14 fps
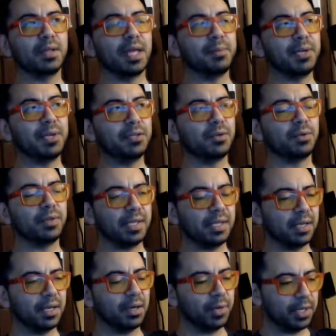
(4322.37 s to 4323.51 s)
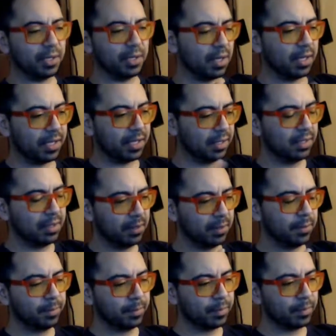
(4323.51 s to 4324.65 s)
do the what do you call it?
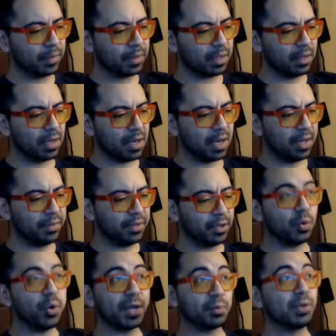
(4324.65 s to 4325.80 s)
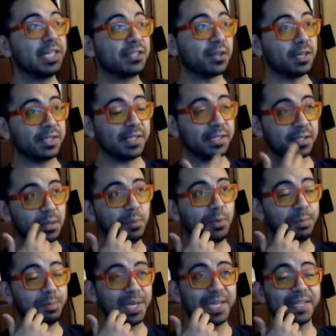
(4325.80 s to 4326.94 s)
The quick restart
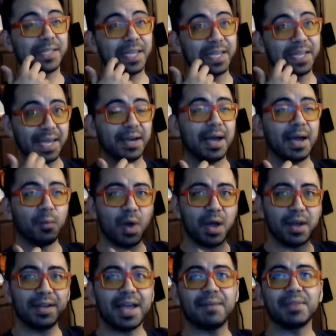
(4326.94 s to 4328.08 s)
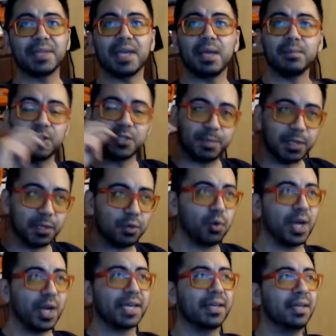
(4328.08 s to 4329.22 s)
system, because again, I wanted to have the game just be
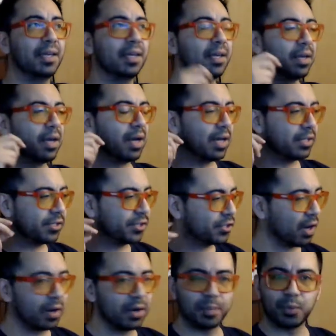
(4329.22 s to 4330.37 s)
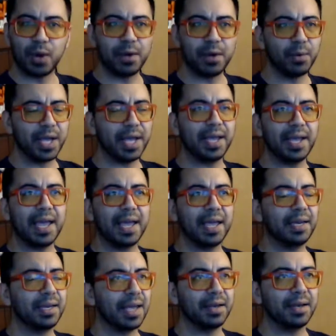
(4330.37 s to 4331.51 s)
quick, start up right away,
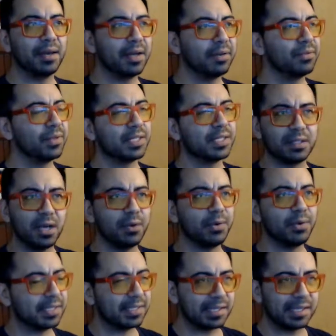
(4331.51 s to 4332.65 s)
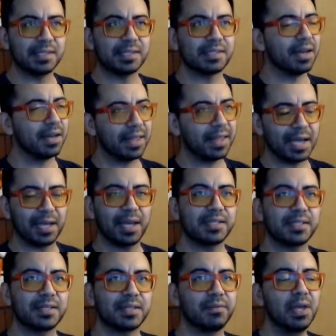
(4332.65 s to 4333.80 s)
and none of this loading scenes, none of that kind of
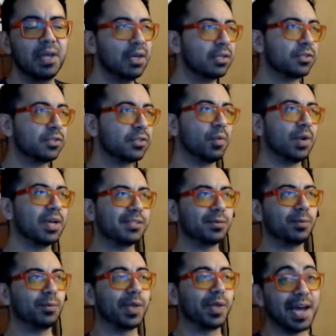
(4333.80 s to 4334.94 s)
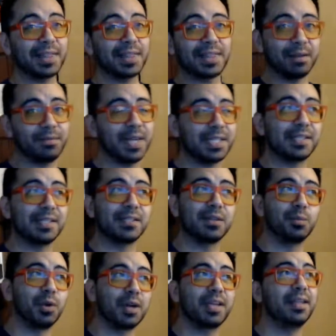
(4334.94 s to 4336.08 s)
stuff. So once we got that event system
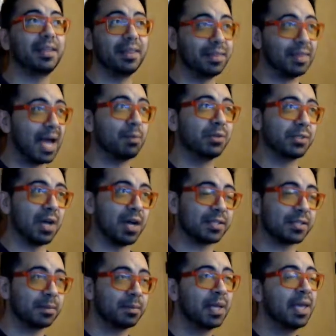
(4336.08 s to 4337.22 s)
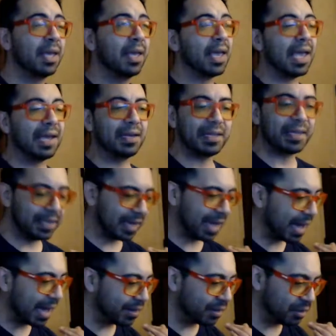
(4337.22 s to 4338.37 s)
working, that was awesome. And I
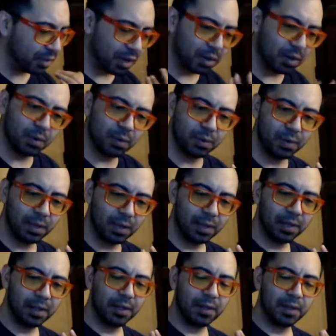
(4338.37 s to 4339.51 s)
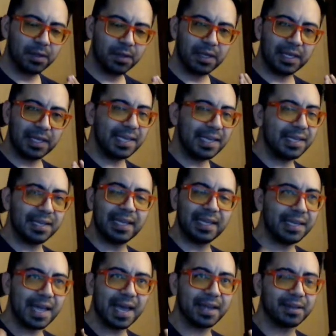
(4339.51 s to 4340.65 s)
had no
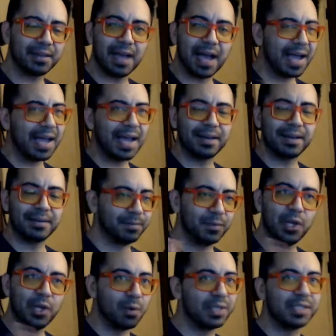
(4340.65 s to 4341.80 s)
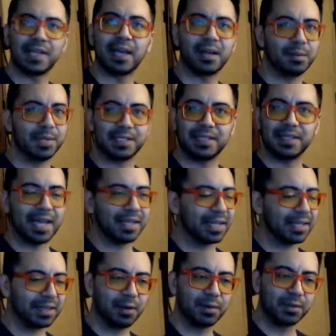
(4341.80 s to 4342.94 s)
entitlement to that. Like
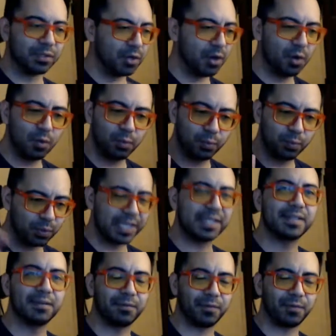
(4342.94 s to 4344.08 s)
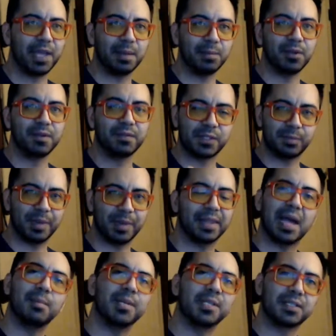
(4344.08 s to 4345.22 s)
there was no reason for him to have spent
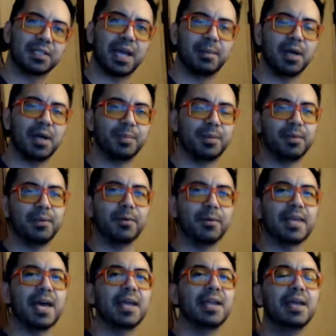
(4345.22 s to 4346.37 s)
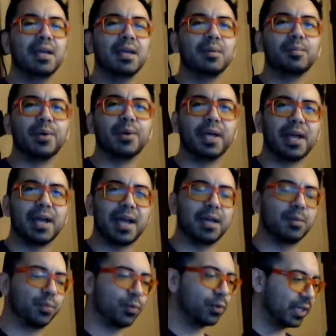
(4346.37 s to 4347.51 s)
that much time helping me with that. But I
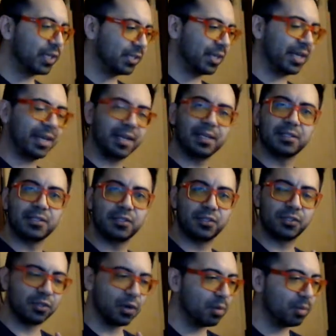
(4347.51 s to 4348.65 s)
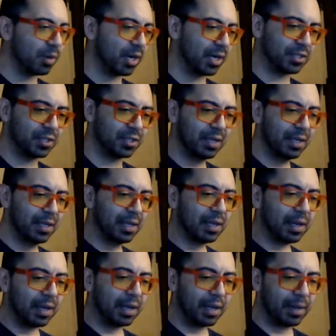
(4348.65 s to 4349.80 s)
appreciate it so much.
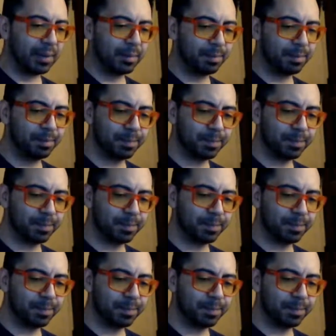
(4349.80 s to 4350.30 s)
And